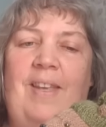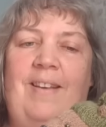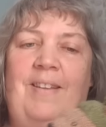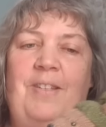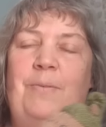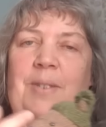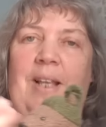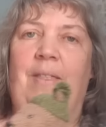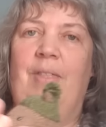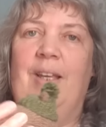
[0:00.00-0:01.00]

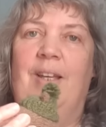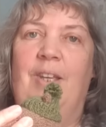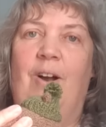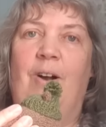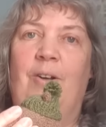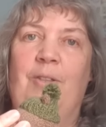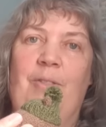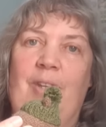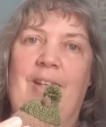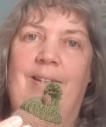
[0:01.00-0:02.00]
using thicker yarn
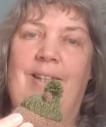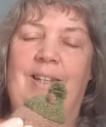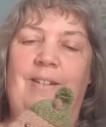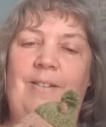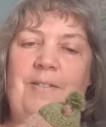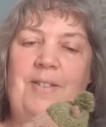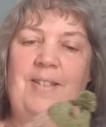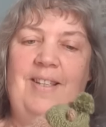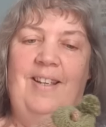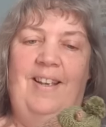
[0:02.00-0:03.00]
and thicker needles.
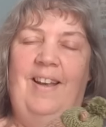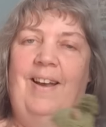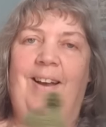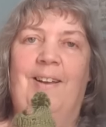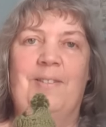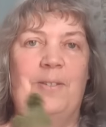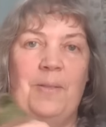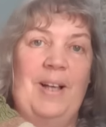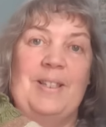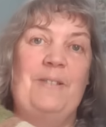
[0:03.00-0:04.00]
And so
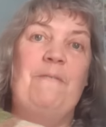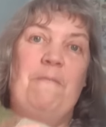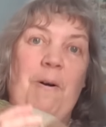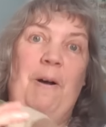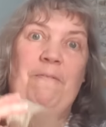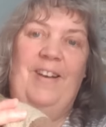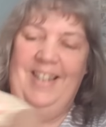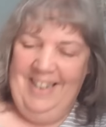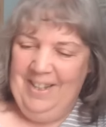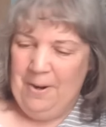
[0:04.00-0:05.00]
that's what I
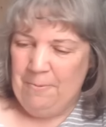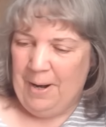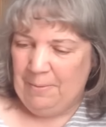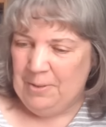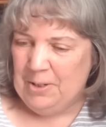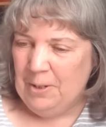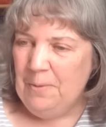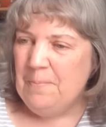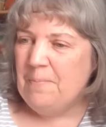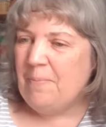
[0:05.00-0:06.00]
finally got round
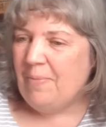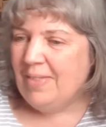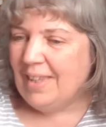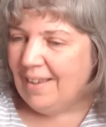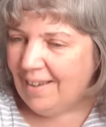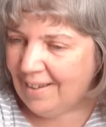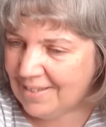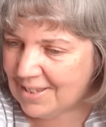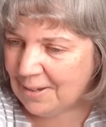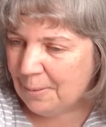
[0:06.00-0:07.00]
to.
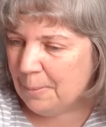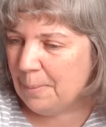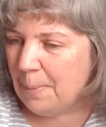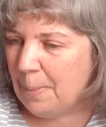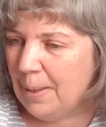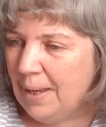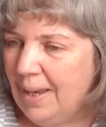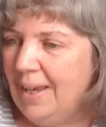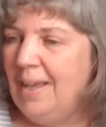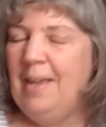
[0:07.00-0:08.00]
And so
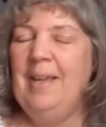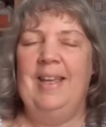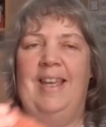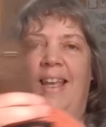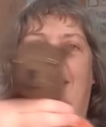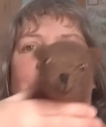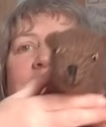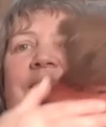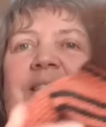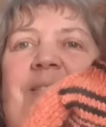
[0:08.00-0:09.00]
here he
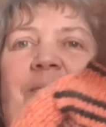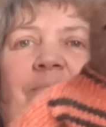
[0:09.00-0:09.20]
is.